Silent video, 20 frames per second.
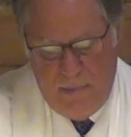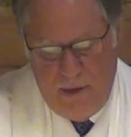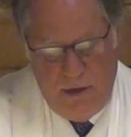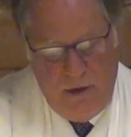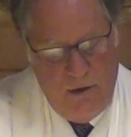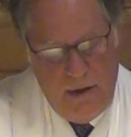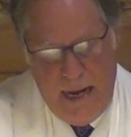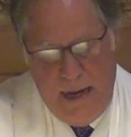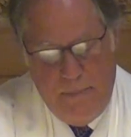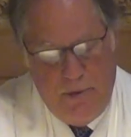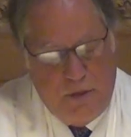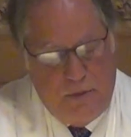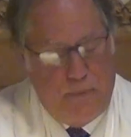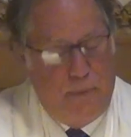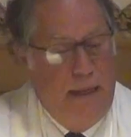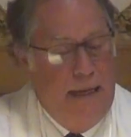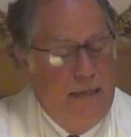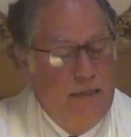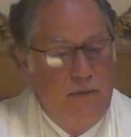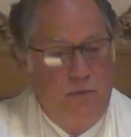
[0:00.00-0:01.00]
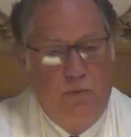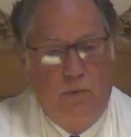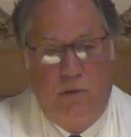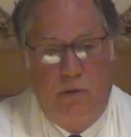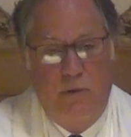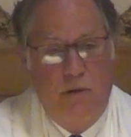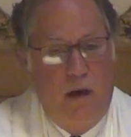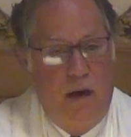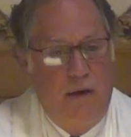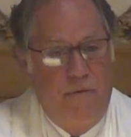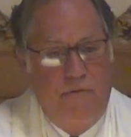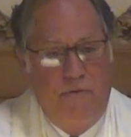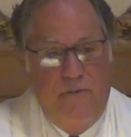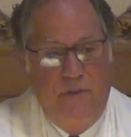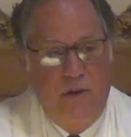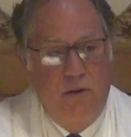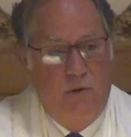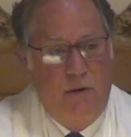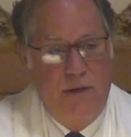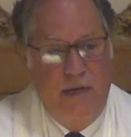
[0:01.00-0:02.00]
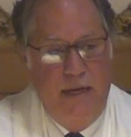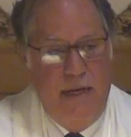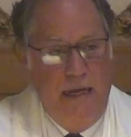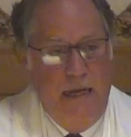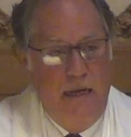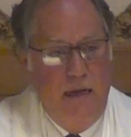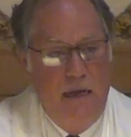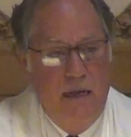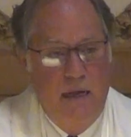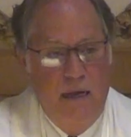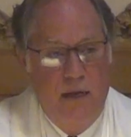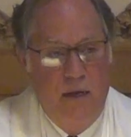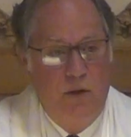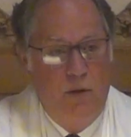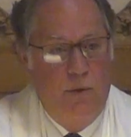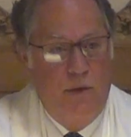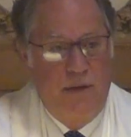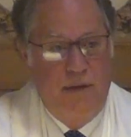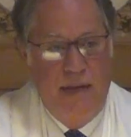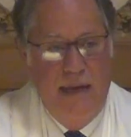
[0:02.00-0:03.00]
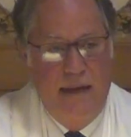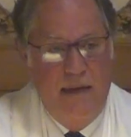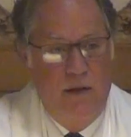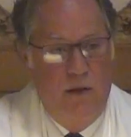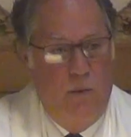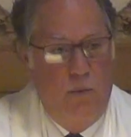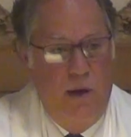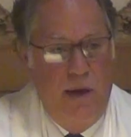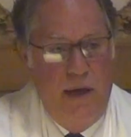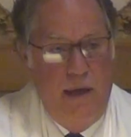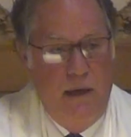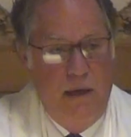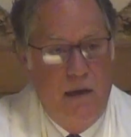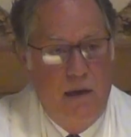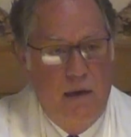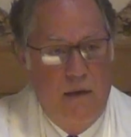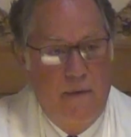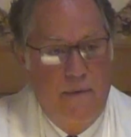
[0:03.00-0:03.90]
but your neighbor's plants will not feel a need to attend a wake.